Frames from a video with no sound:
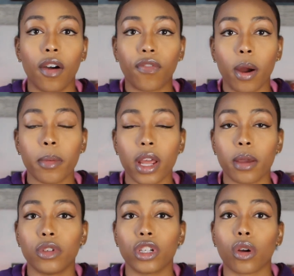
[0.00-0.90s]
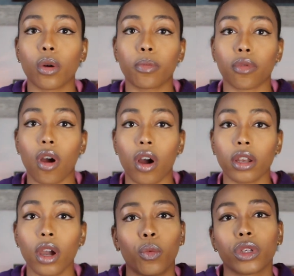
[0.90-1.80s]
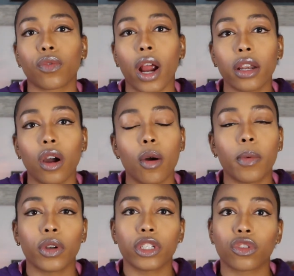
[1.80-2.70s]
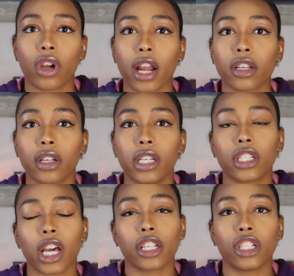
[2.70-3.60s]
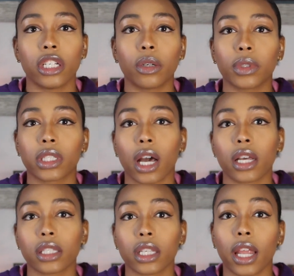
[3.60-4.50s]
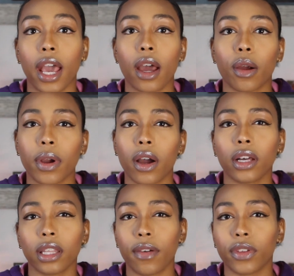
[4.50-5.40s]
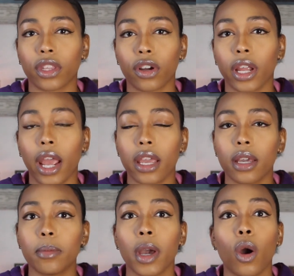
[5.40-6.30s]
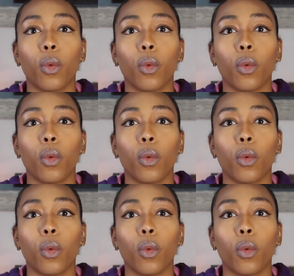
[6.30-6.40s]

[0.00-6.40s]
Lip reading: a farmer named Gerald Braun was riding home on his tractor in Tichita, Wisconsin at around 11:30 a.m.